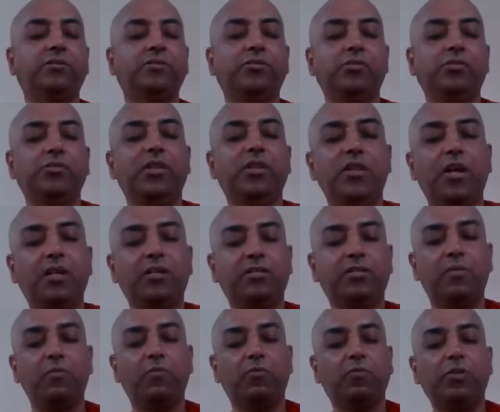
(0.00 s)
So there are
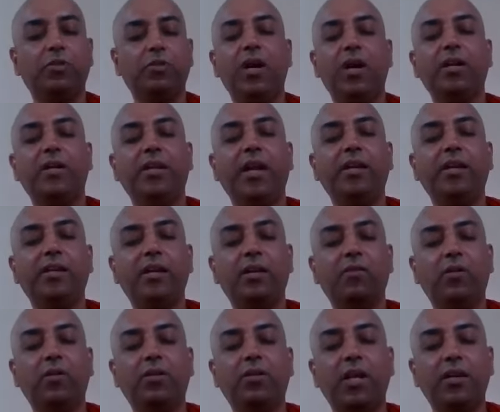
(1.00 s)
some 108 or
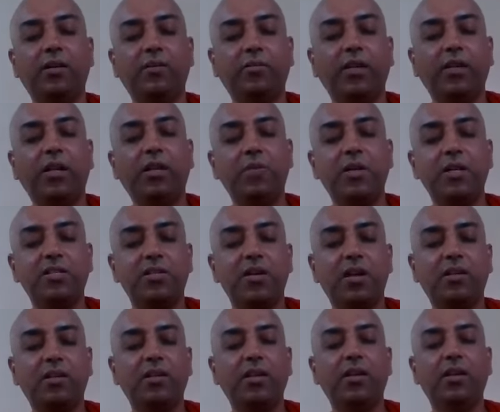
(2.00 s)
110 elements
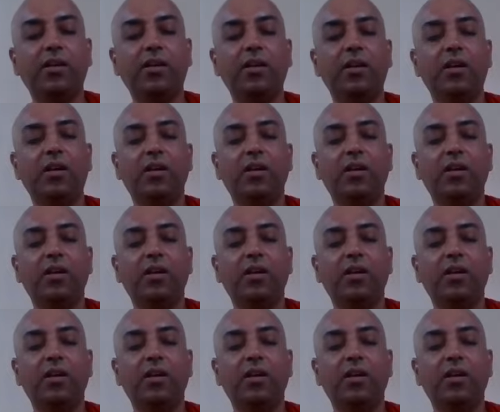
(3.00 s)
are there.